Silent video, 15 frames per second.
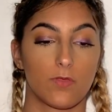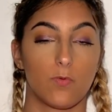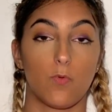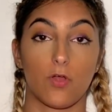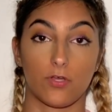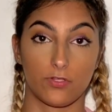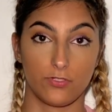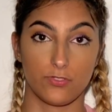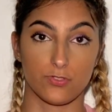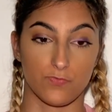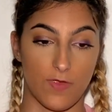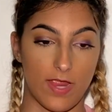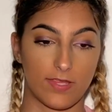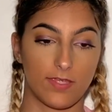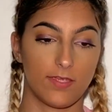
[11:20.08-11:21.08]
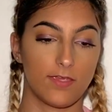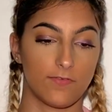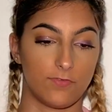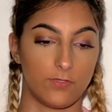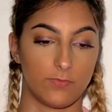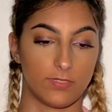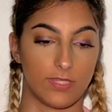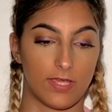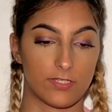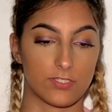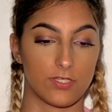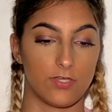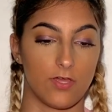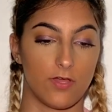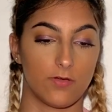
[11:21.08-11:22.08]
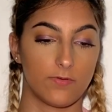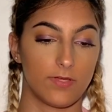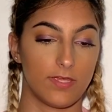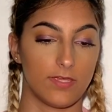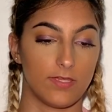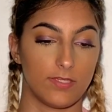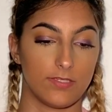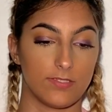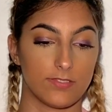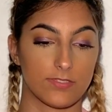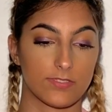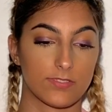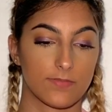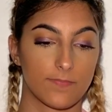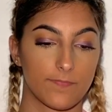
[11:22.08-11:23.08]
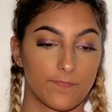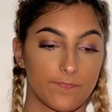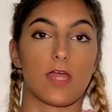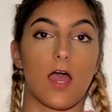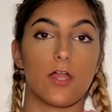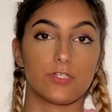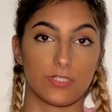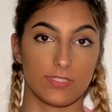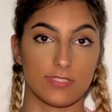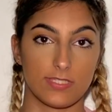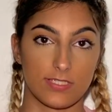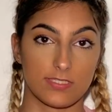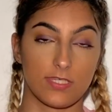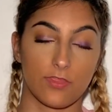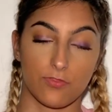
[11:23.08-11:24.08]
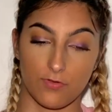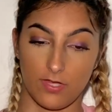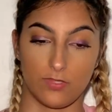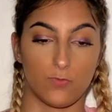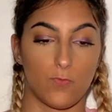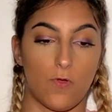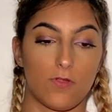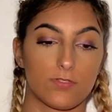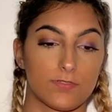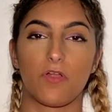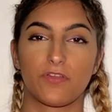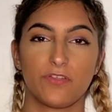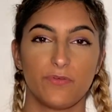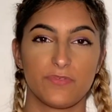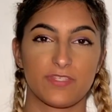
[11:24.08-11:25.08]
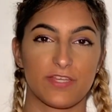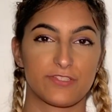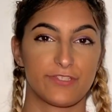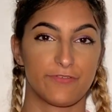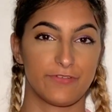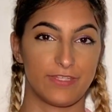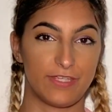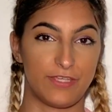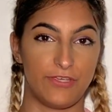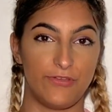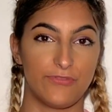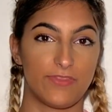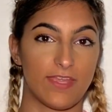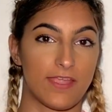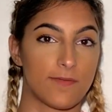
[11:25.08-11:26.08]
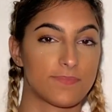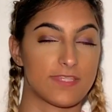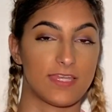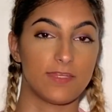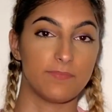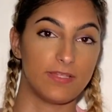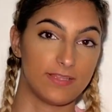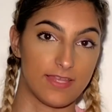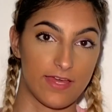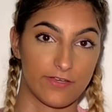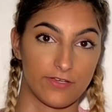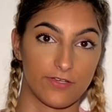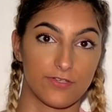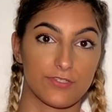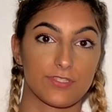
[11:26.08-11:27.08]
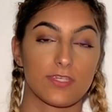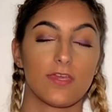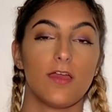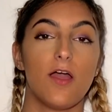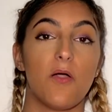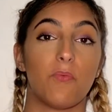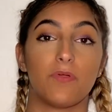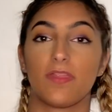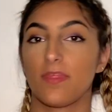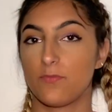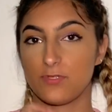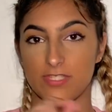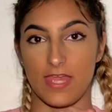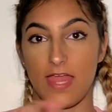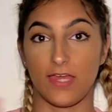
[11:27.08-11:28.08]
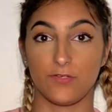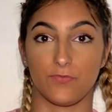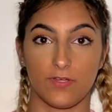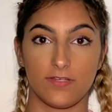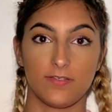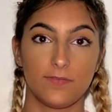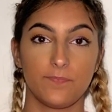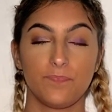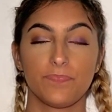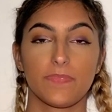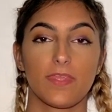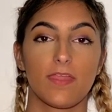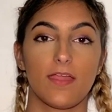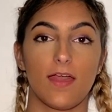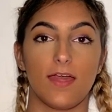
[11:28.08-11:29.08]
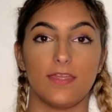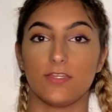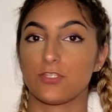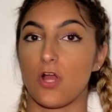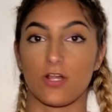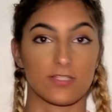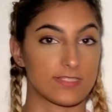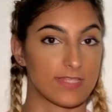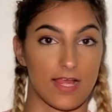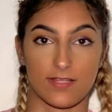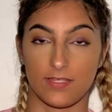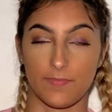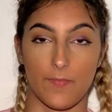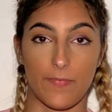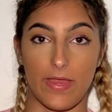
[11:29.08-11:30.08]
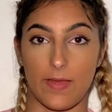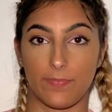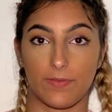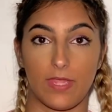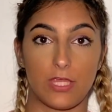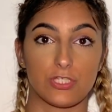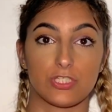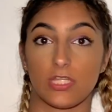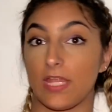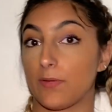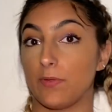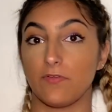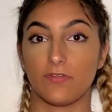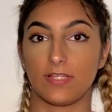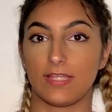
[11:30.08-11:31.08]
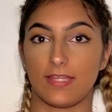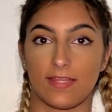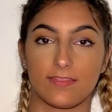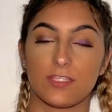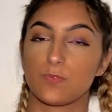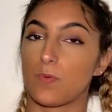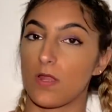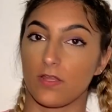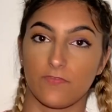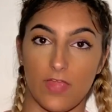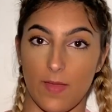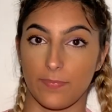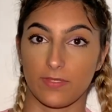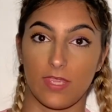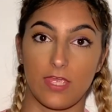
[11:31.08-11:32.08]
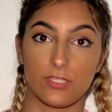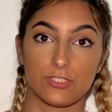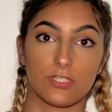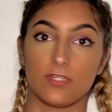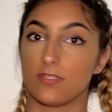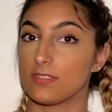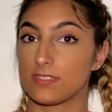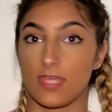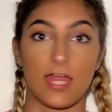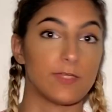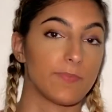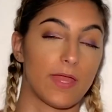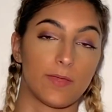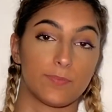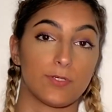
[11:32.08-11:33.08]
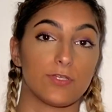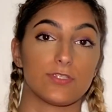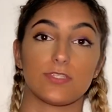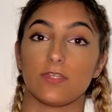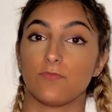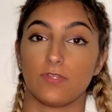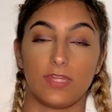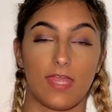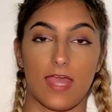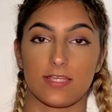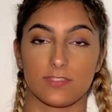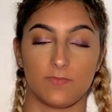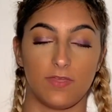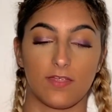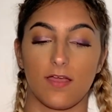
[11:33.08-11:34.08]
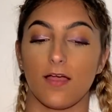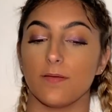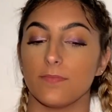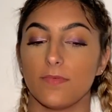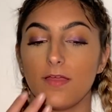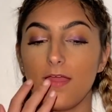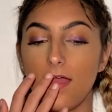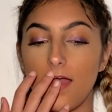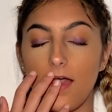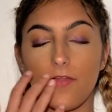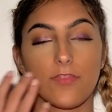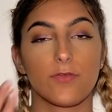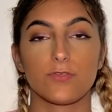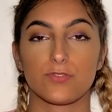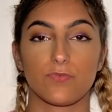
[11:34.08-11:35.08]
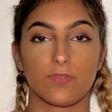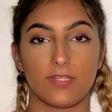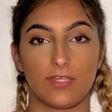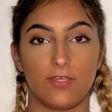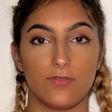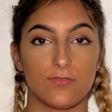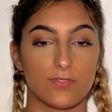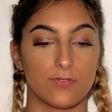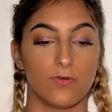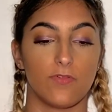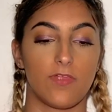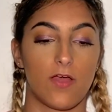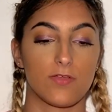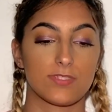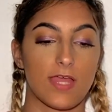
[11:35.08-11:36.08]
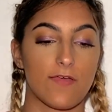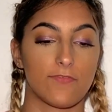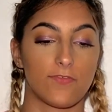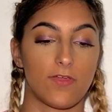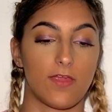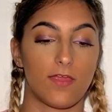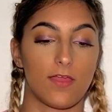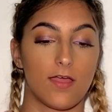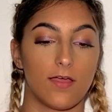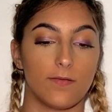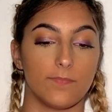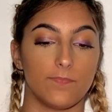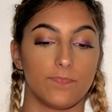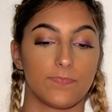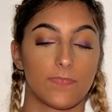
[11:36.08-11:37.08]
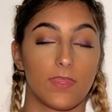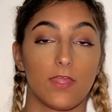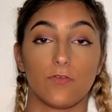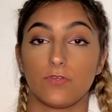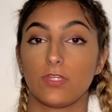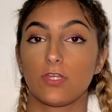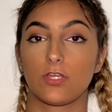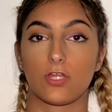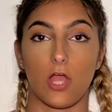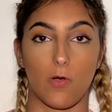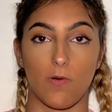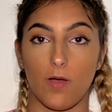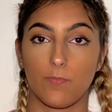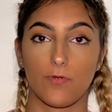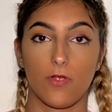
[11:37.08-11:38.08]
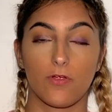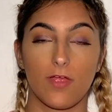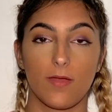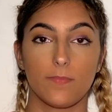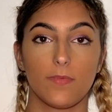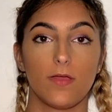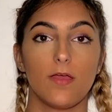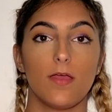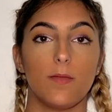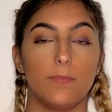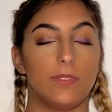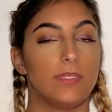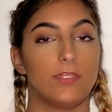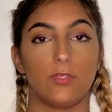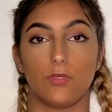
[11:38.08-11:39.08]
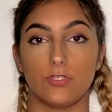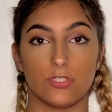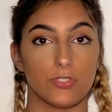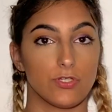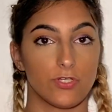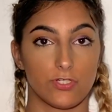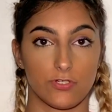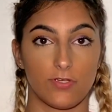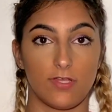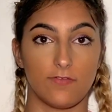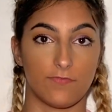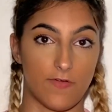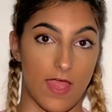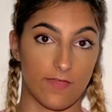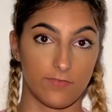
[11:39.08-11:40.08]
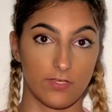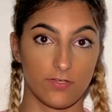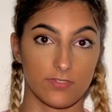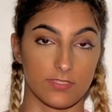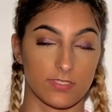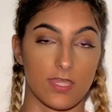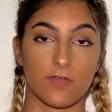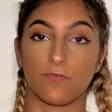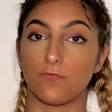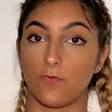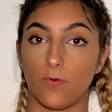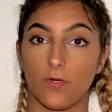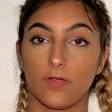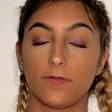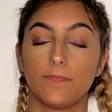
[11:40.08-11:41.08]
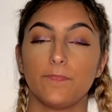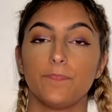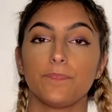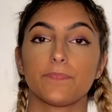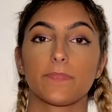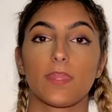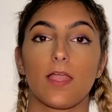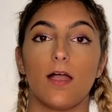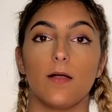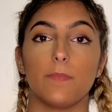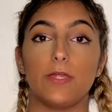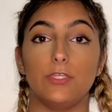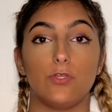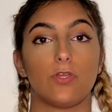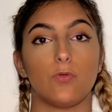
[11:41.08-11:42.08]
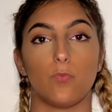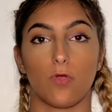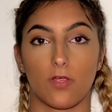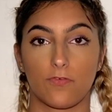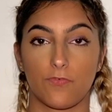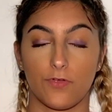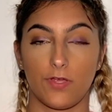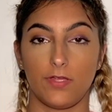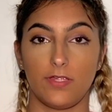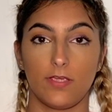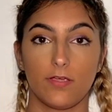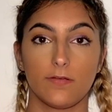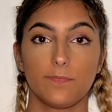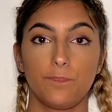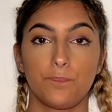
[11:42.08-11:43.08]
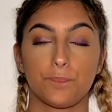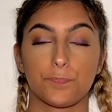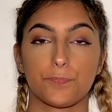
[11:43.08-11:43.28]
Waterloo's ranking, if you would like to know, is 163 in the world. Waterloo was actually really cute. They kept sending me letters. One of them was handwritten, and it talked exactly about my application, like, we really like this part of the application, signed by a person, really asking me to come. I thought it was a really cute school, and they also have a really good co-op program, meaning you can do your degree in 5 years instead of 4, and you can work for a year.